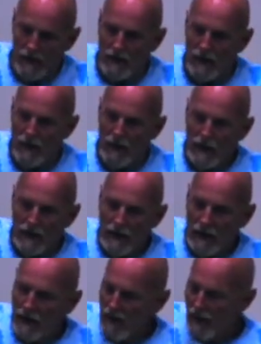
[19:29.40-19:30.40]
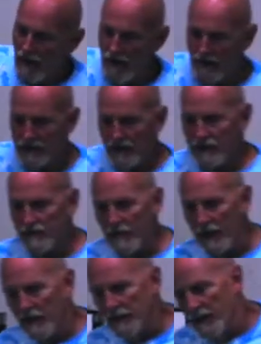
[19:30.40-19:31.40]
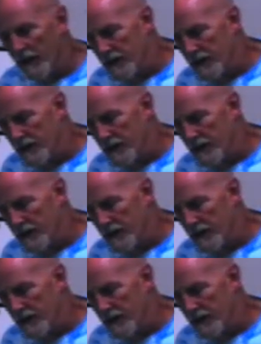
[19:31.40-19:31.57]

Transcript: so here's this male